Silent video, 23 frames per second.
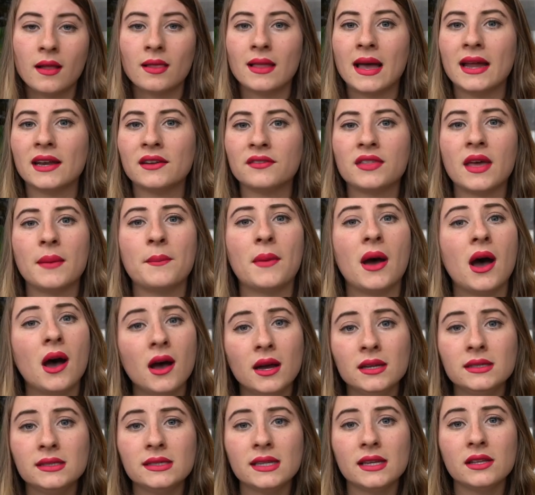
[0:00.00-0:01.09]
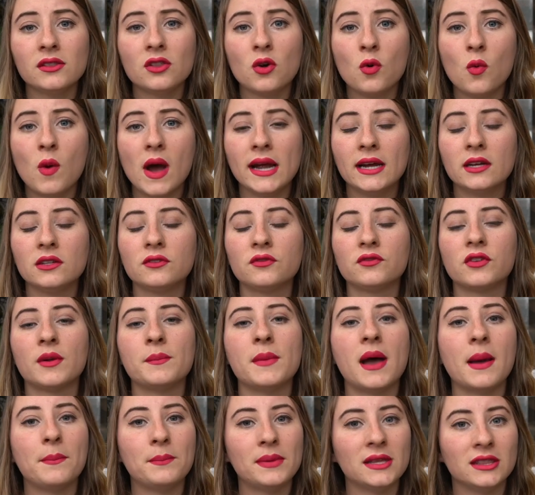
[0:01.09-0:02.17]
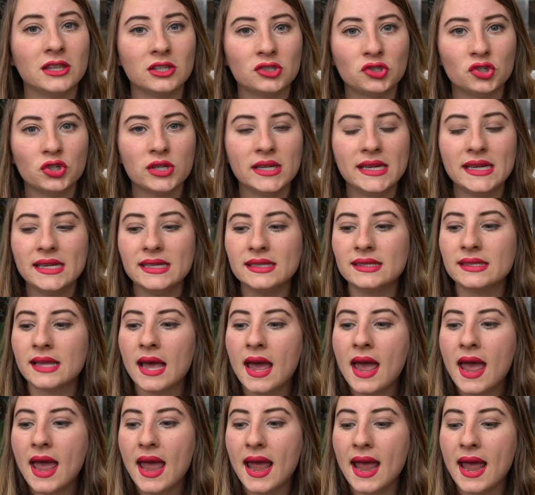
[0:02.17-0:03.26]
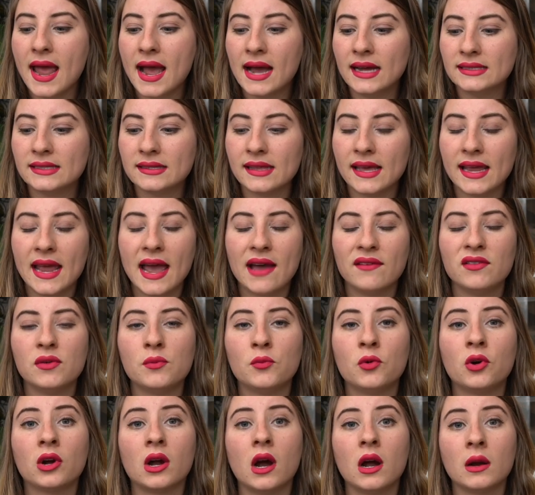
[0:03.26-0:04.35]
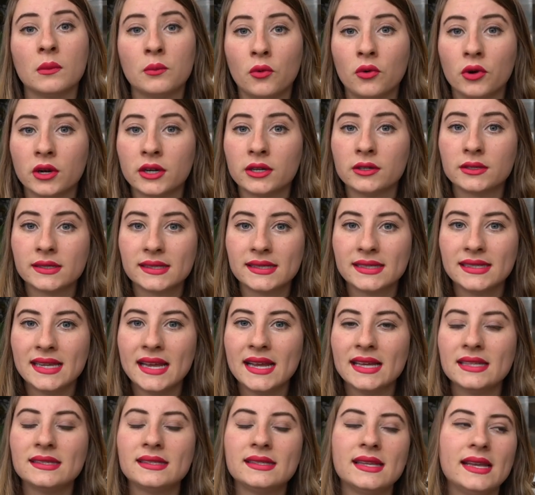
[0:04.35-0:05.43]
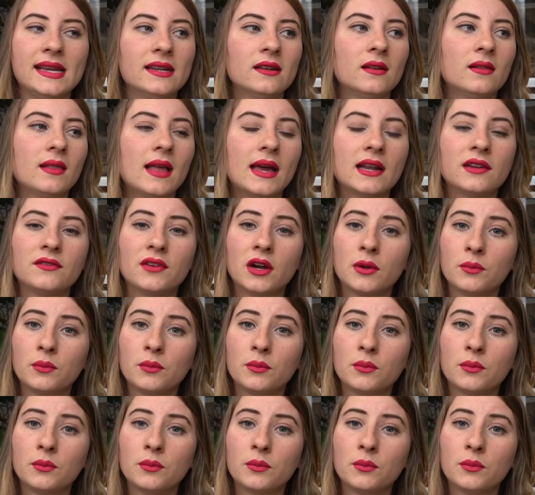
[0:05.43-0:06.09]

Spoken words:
A lot of them hunt in the wild from up in the trees and they have a more arboreal stance. They eat a lot of